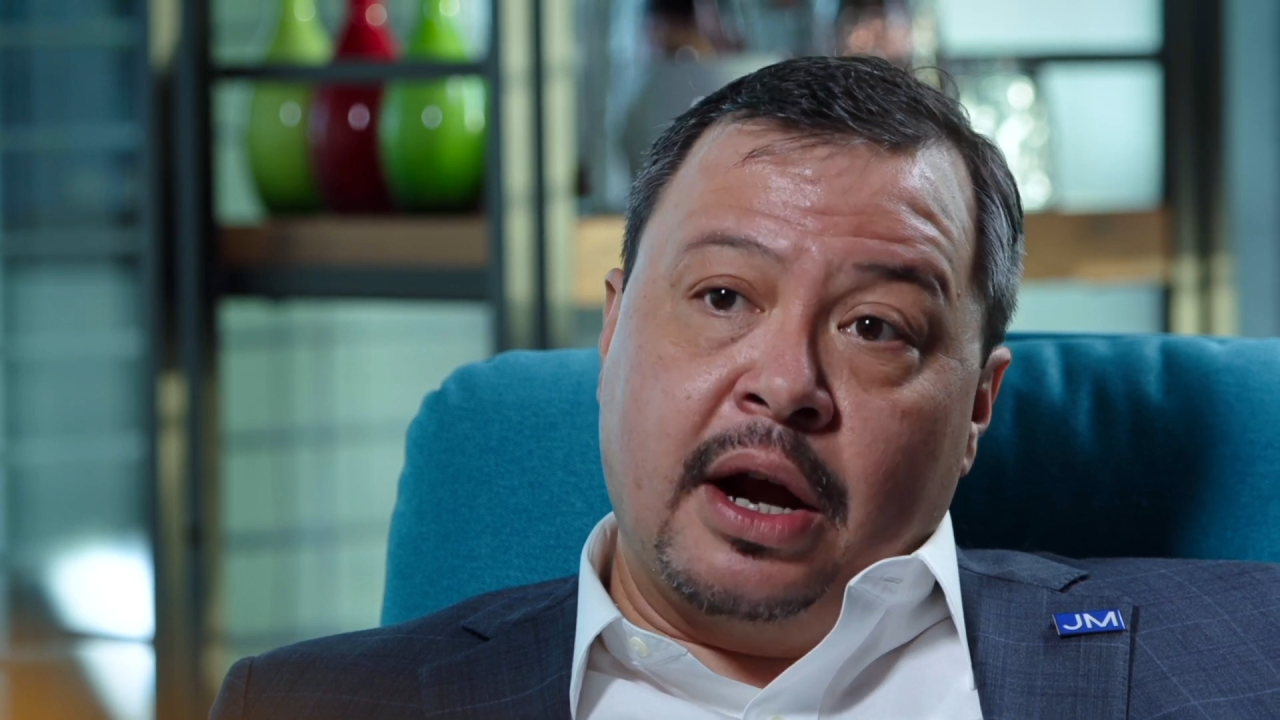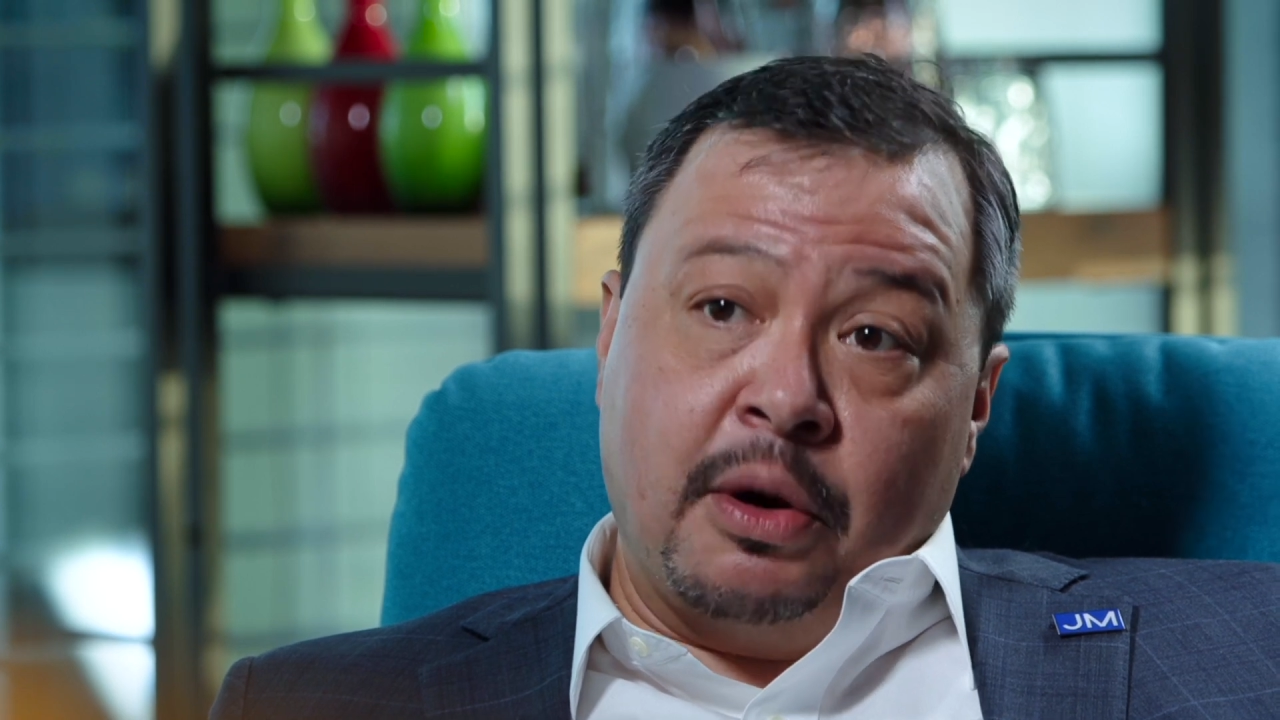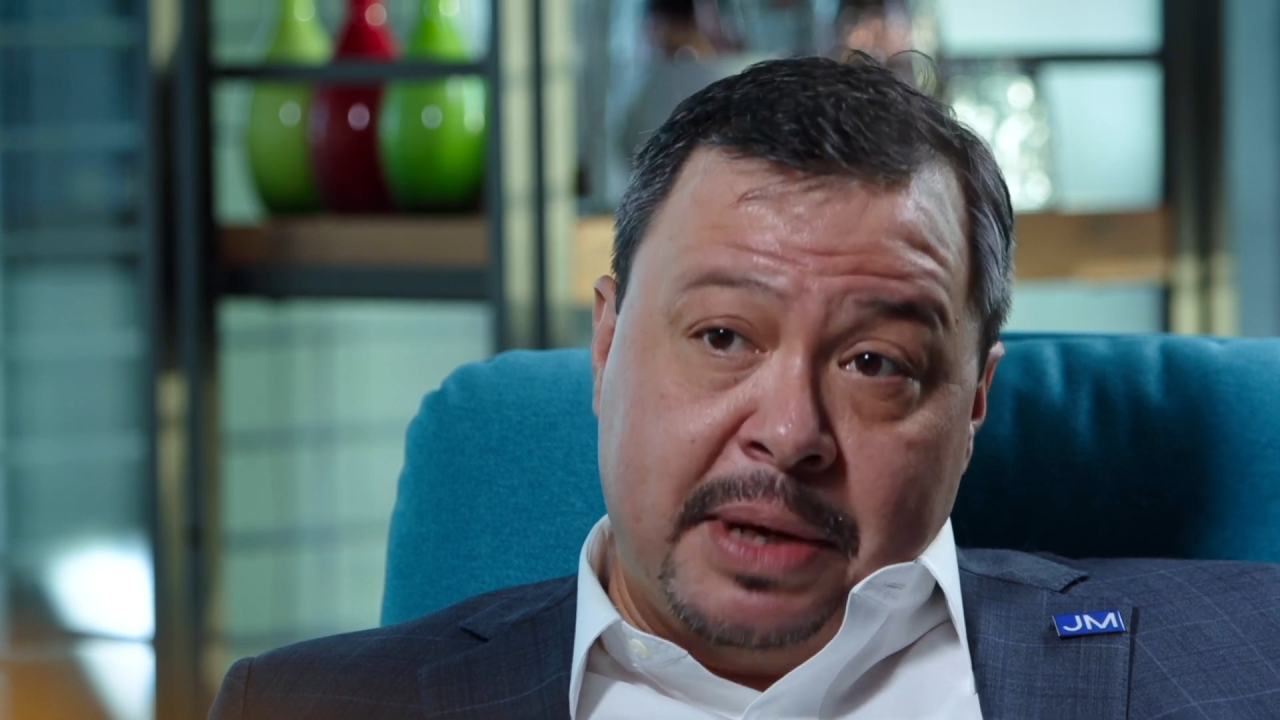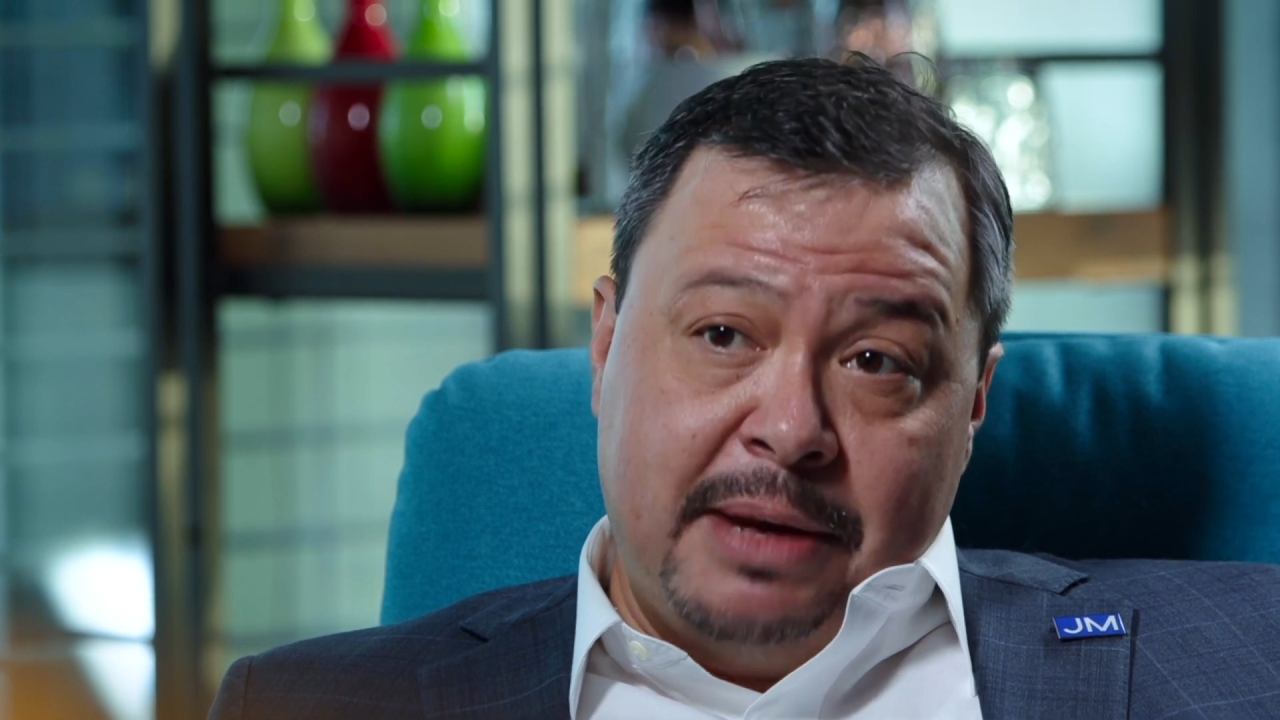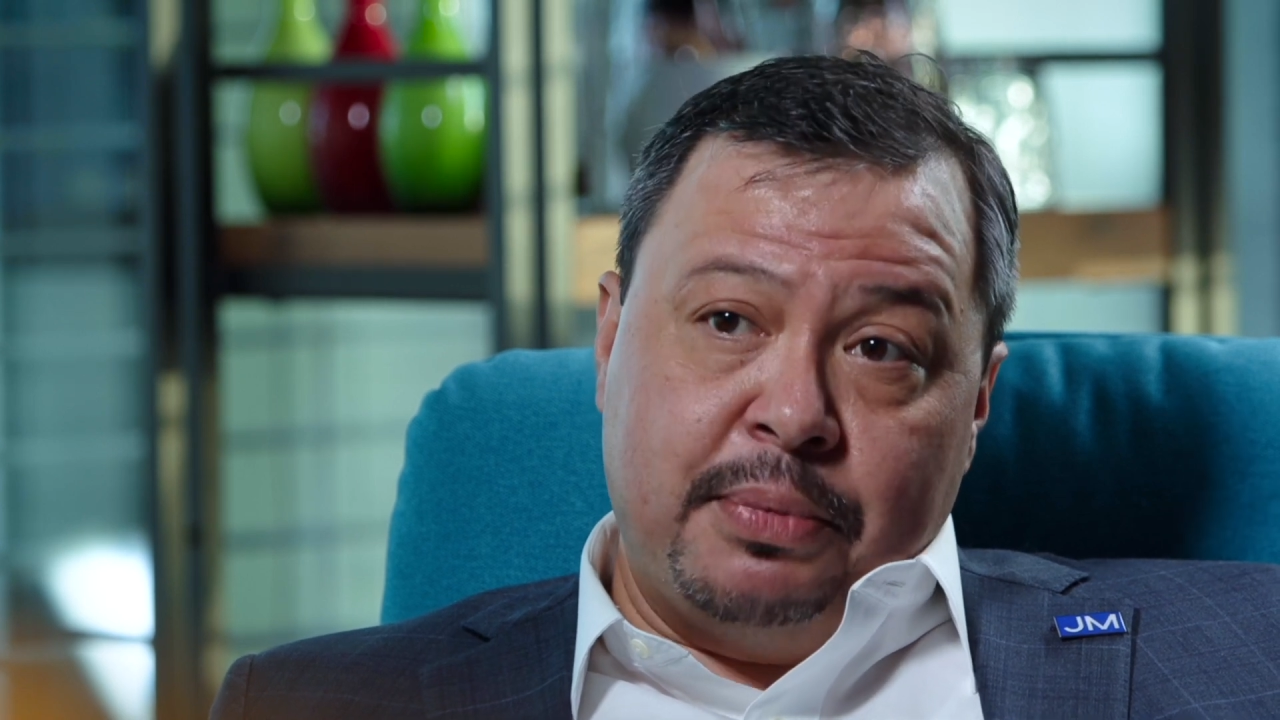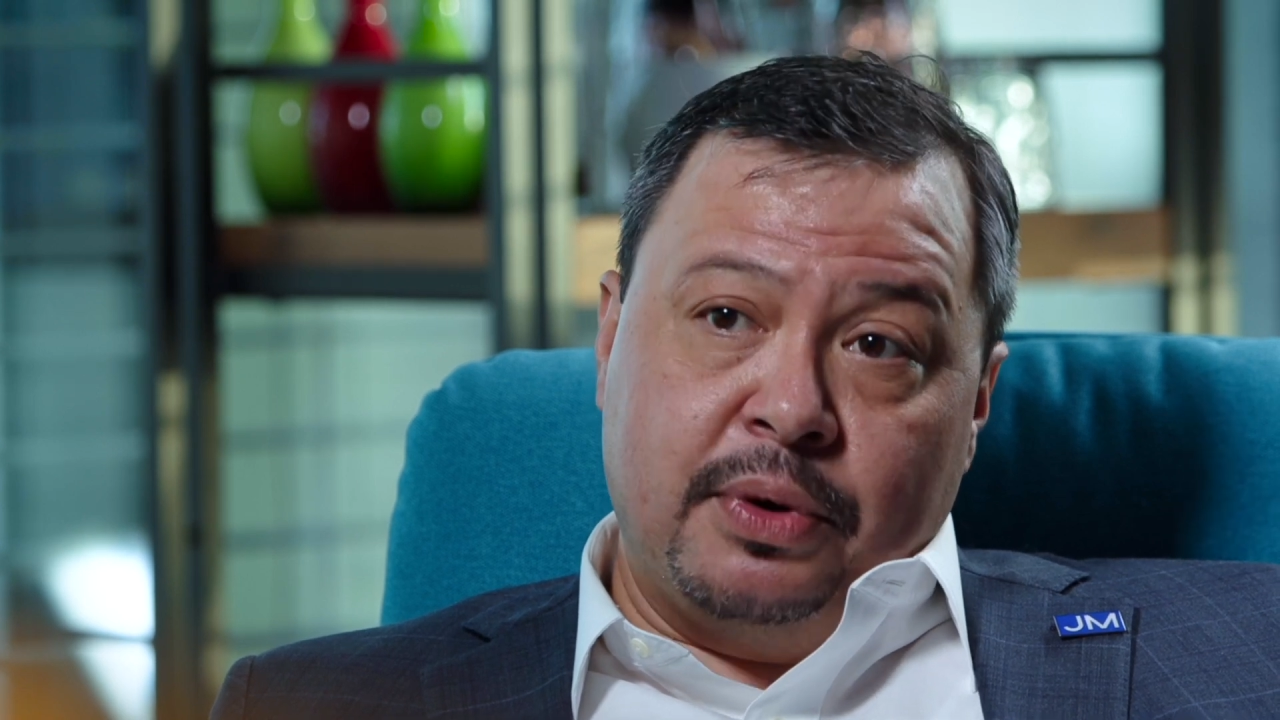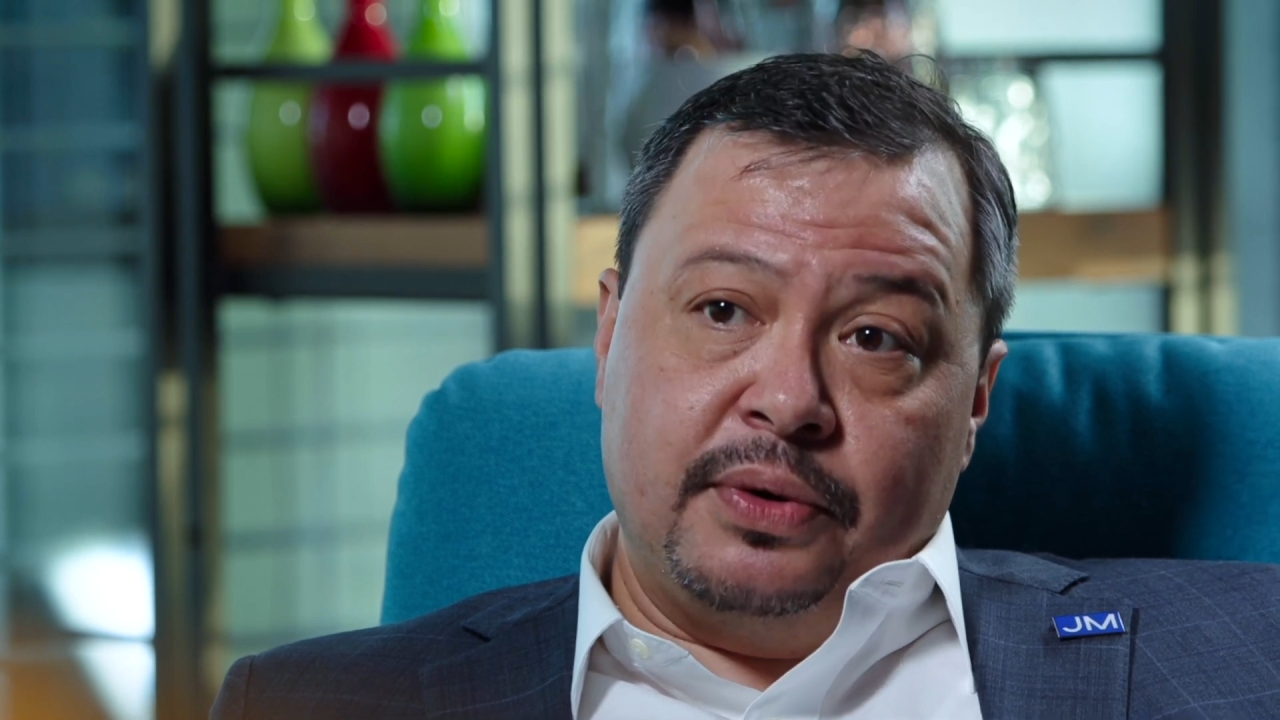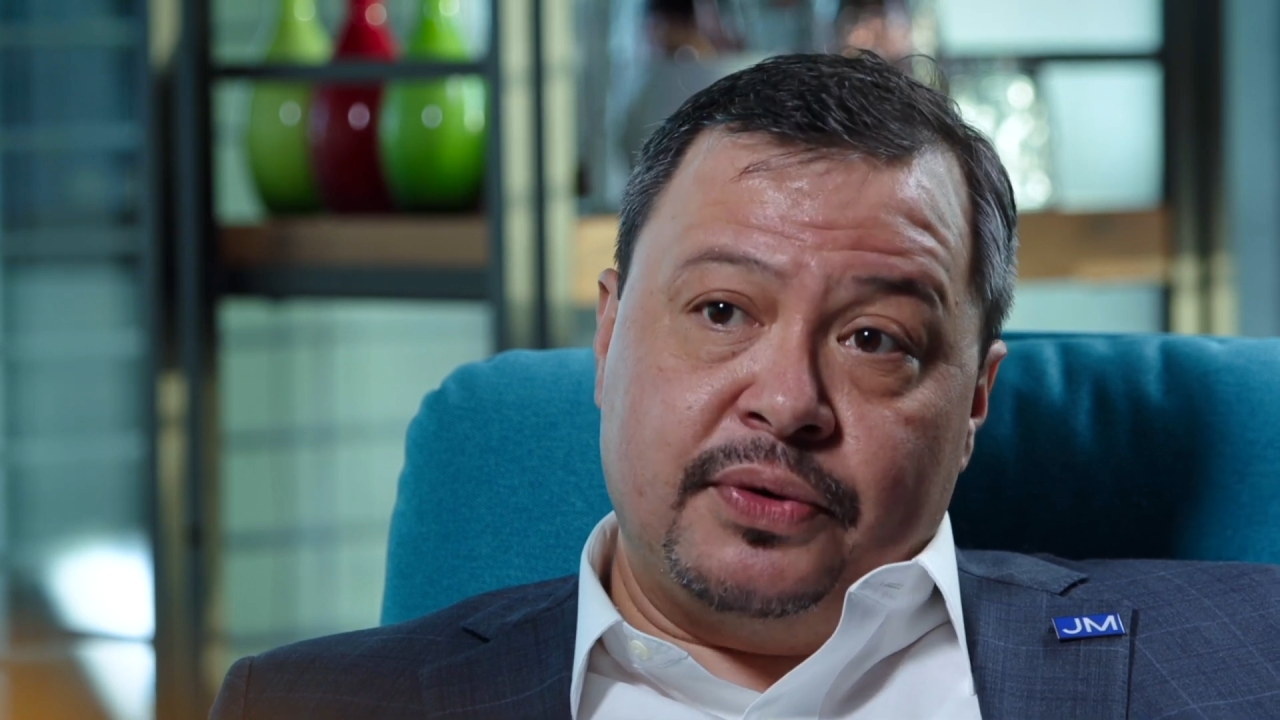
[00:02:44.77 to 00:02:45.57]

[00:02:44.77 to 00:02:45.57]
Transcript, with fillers: our people.